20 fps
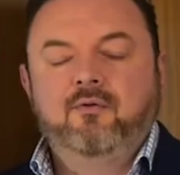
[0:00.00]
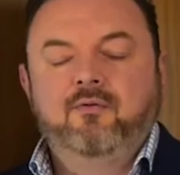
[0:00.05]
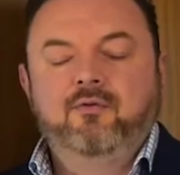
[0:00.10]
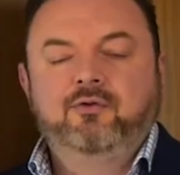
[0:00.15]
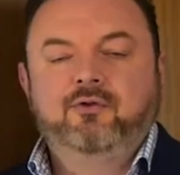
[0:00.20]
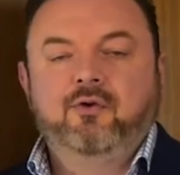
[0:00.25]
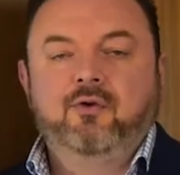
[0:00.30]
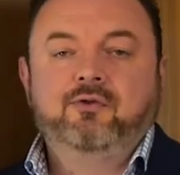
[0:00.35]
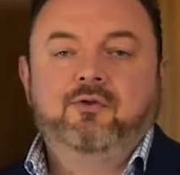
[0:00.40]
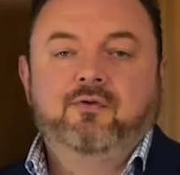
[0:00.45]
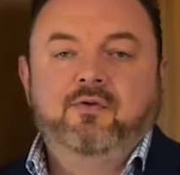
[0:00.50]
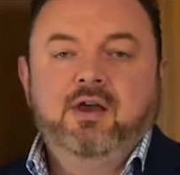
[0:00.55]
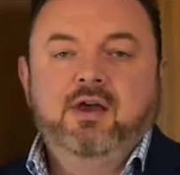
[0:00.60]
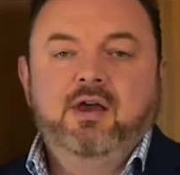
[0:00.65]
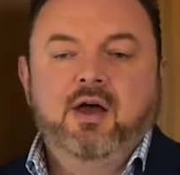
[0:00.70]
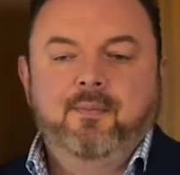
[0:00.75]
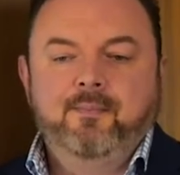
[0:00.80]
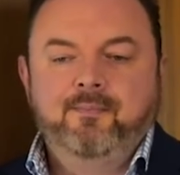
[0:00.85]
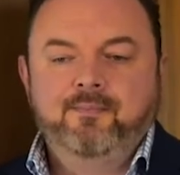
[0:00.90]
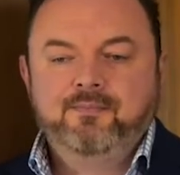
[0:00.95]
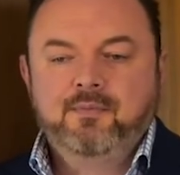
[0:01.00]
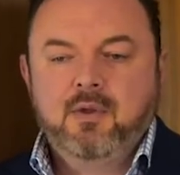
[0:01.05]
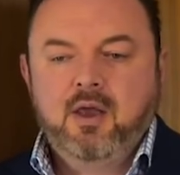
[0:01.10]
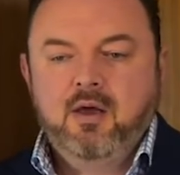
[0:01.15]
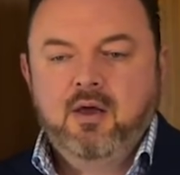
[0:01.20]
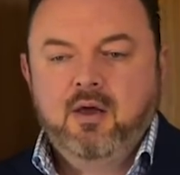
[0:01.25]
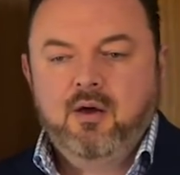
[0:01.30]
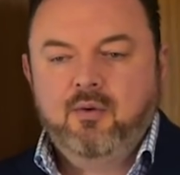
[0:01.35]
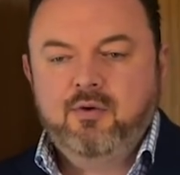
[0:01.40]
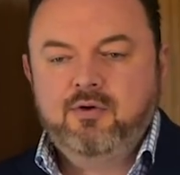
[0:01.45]
source of income,
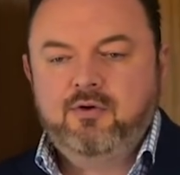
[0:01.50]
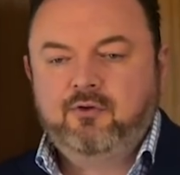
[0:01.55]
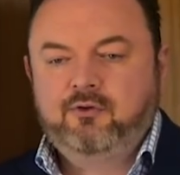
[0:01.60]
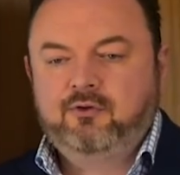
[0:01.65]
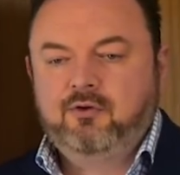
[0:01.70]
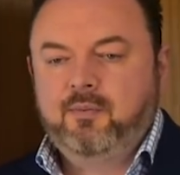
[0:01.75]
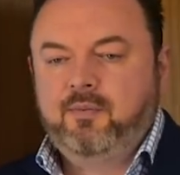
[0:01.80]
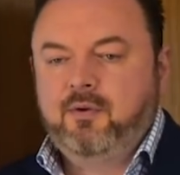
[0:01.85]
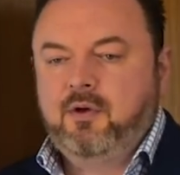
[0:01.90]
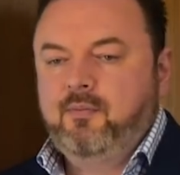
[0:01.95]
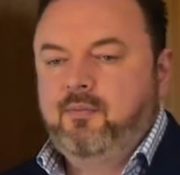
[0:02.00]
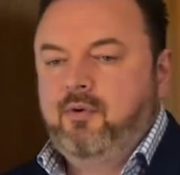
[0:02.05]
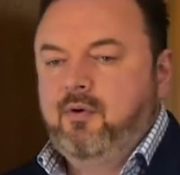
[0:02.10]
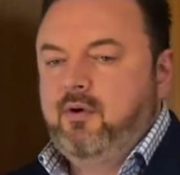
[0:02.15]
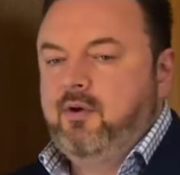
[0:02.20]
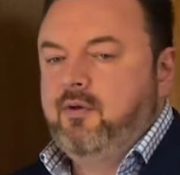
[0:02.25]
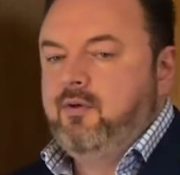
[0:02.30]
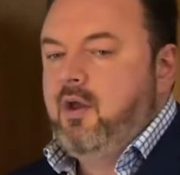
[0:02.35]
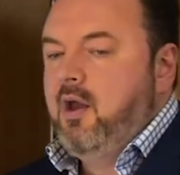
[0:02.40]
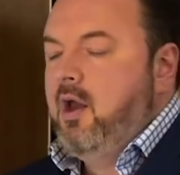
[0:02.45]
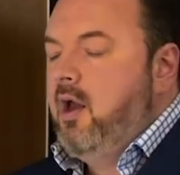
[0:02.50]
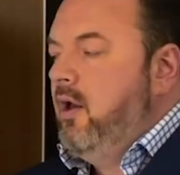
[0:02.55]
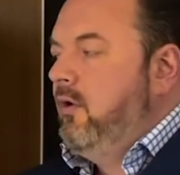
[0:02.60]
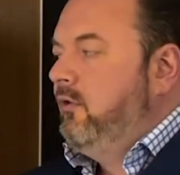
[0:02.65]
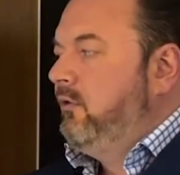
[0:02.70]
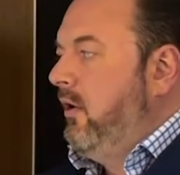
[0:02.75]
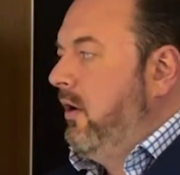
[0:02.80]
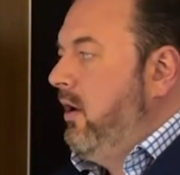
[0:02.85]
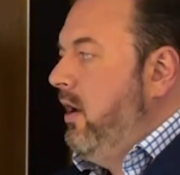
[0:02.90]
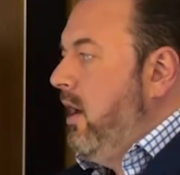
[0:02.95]
which is super important.
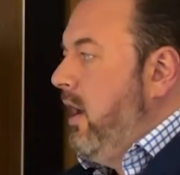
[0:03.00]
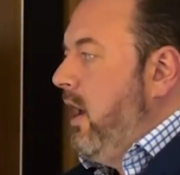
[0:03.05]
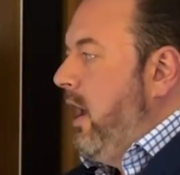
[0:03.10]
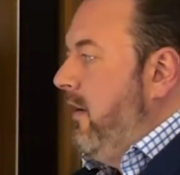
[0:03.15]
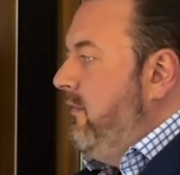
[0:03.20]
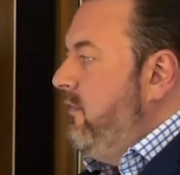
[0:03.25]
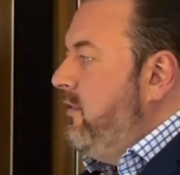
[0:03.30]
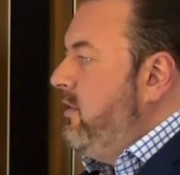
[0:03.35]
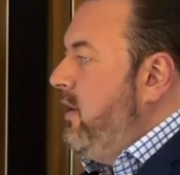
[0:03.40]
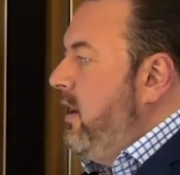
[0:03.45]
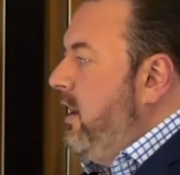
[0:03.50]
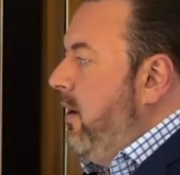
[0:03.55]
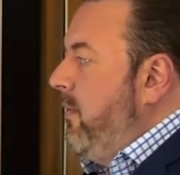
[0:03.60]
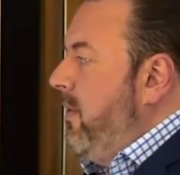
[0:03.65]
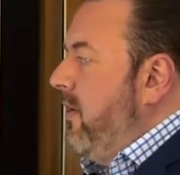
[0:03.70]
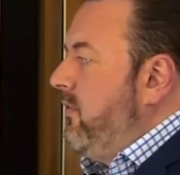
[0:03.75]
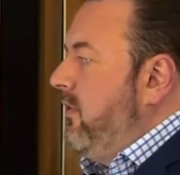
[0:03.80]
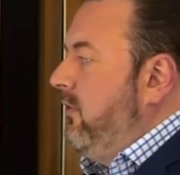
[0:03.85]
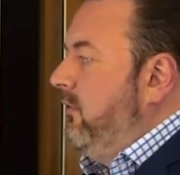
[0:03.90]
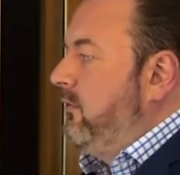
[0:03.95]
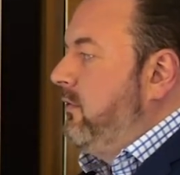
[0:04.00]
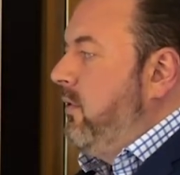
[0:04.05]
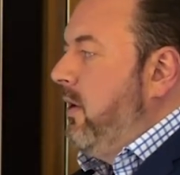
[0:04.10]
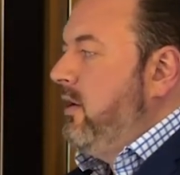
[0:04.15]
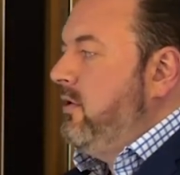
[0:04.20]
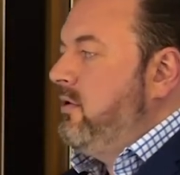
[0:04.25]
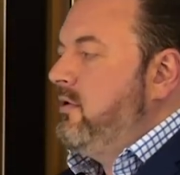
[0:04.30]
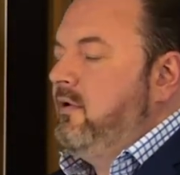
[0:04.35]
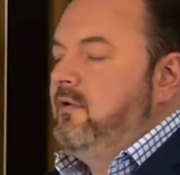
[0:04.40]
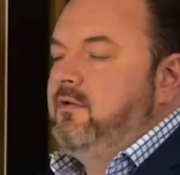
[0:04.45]
So have a think about these
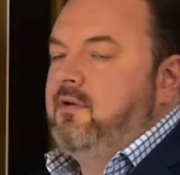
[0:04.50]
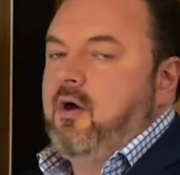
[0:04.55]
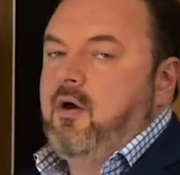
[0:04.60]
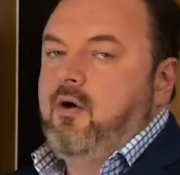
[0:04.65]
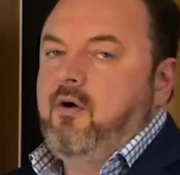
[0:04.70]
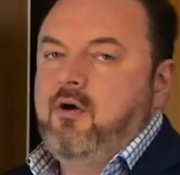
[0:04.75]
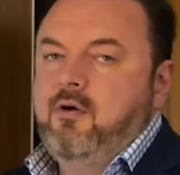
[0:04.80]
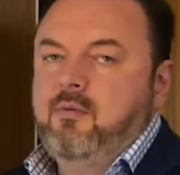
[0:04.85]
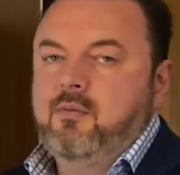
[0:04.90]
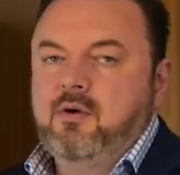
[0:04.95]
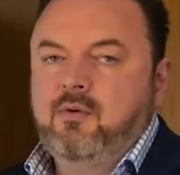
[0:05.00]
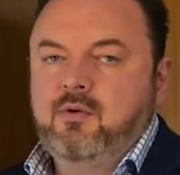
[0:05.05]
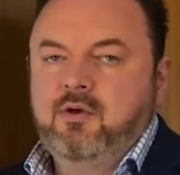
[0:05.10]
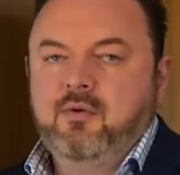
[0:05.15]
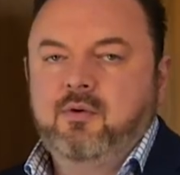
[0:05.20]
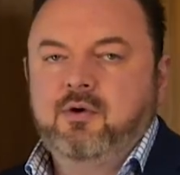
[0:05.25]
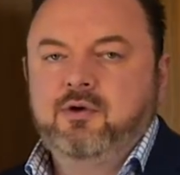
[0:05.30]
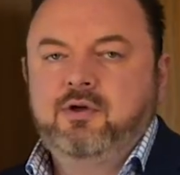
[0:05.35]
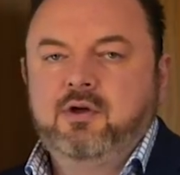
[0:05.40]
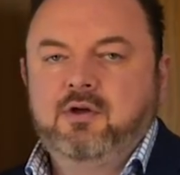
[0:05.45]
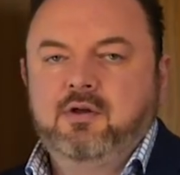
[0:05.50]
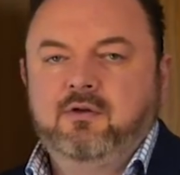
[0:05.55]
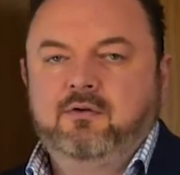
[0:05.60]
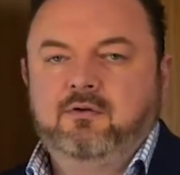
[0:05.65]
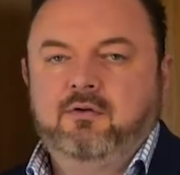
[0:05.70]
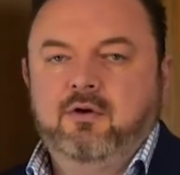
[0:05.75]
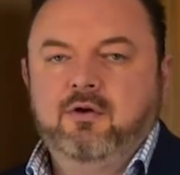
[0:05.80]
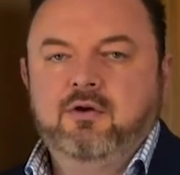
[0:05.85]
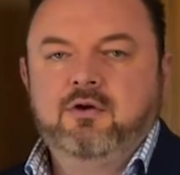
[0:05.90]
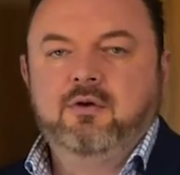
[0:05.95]
questions at home when you're watching
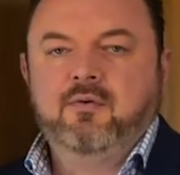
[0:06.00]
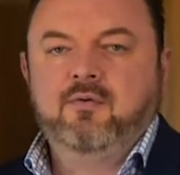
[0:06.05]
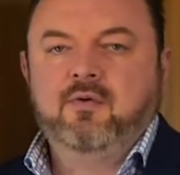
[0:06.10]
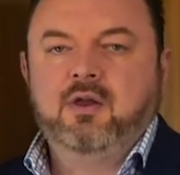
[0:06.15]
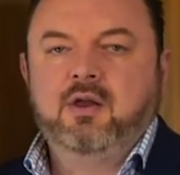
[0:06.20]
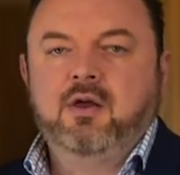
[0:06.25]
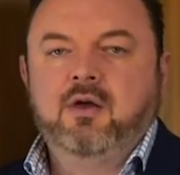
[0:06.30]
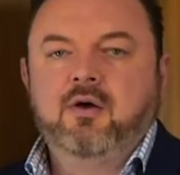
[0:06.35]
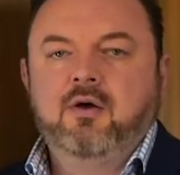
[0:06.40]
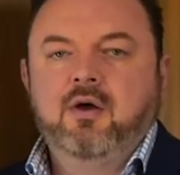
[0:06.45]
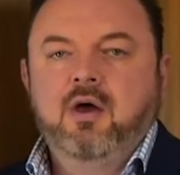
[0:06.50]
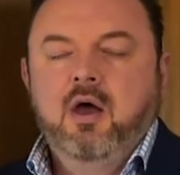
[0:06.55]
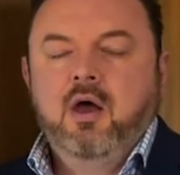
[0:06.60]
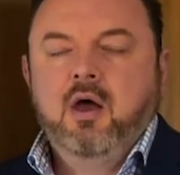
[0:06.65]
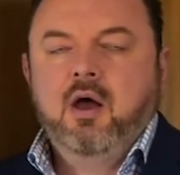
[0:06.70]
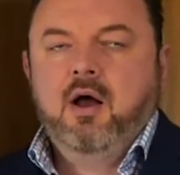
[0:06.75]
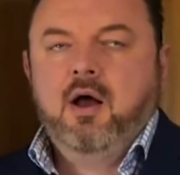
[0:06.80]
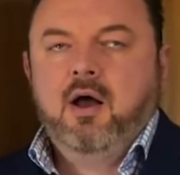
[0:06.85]
this YouTube video.